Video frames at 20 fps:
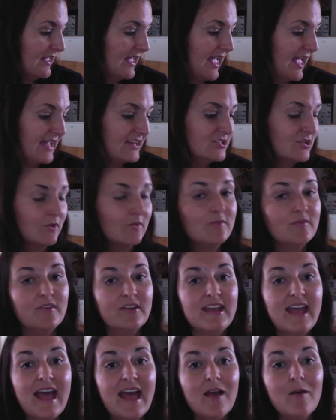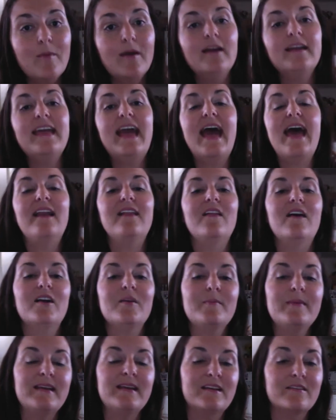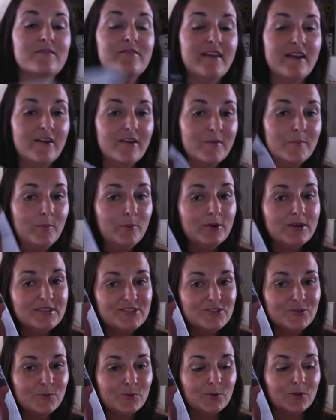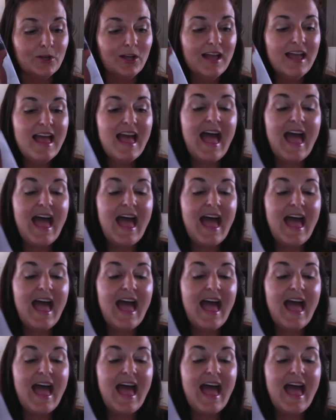And don't forget about catalog being a very important tool,